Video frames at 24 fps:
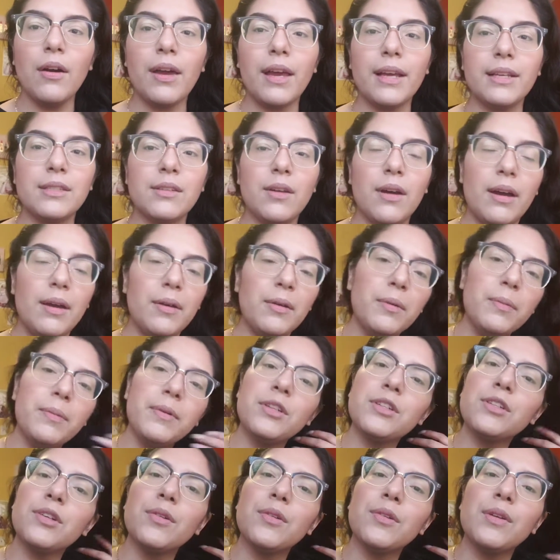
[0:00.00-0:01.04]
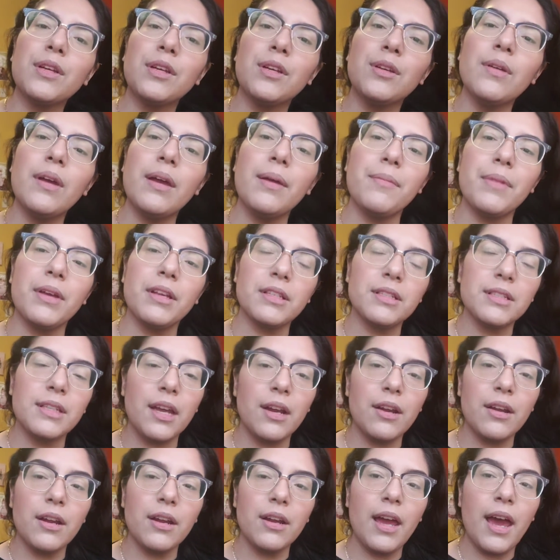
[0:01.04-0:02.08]
Okay, so I will be showing you a
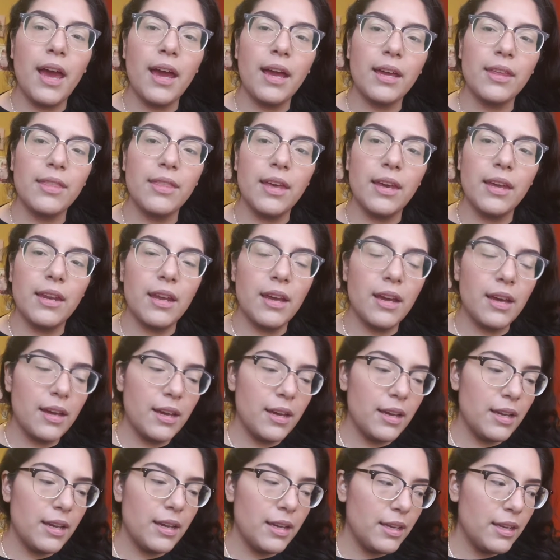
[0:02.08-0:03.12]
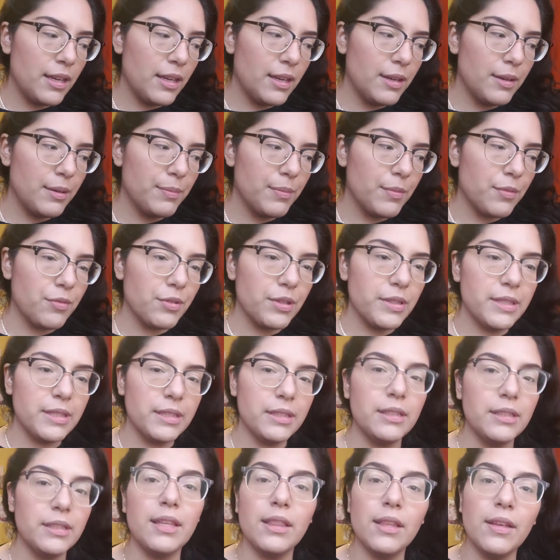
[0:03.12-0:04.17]
mascara hack that I am
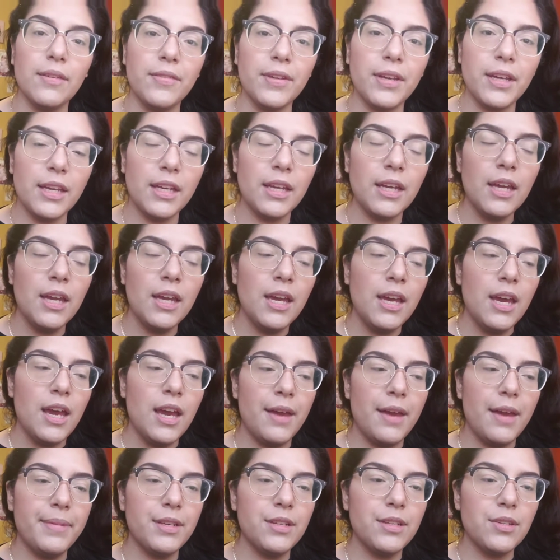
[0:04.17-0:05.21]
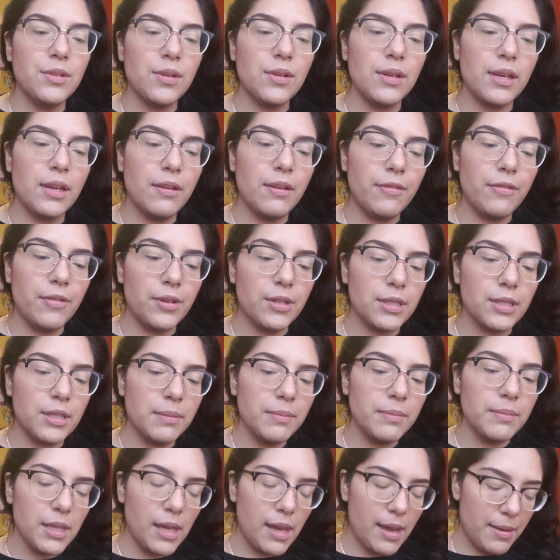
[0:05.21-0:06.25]
recently loving. I've been doing it for
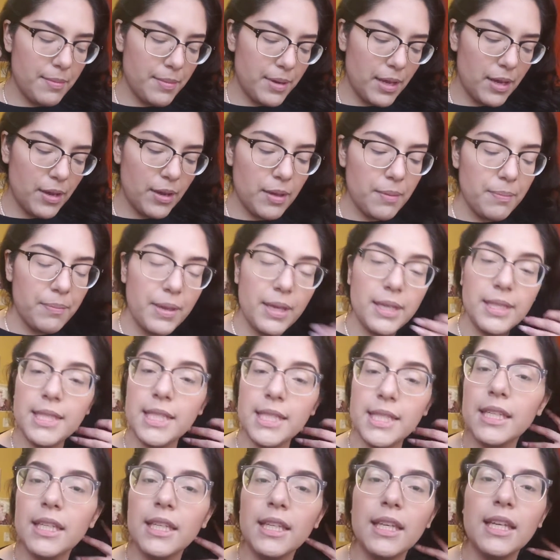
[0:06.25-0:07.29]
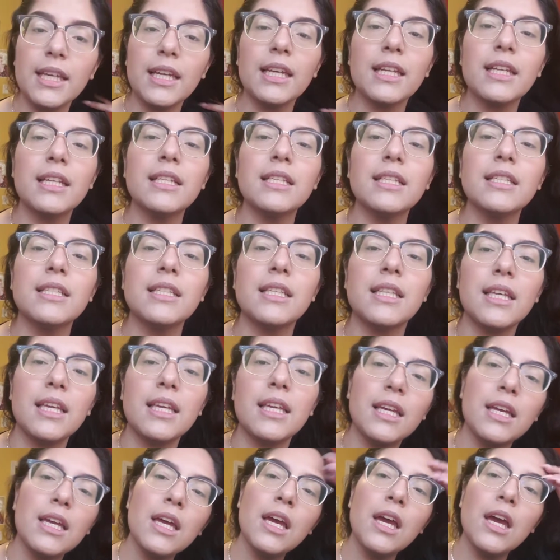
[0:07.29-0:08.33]
some time now, and basically it is
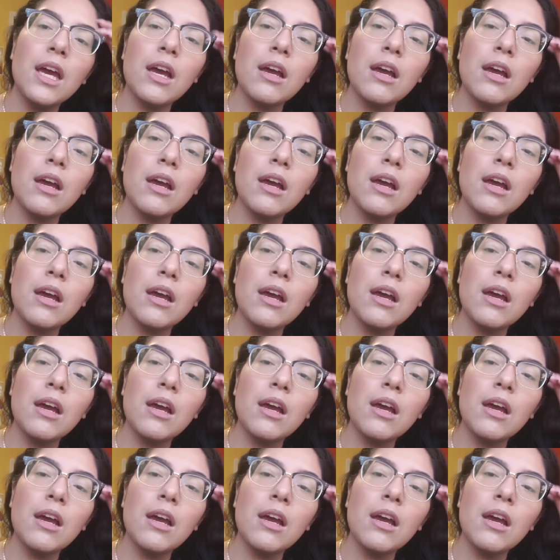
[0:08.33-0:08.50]
the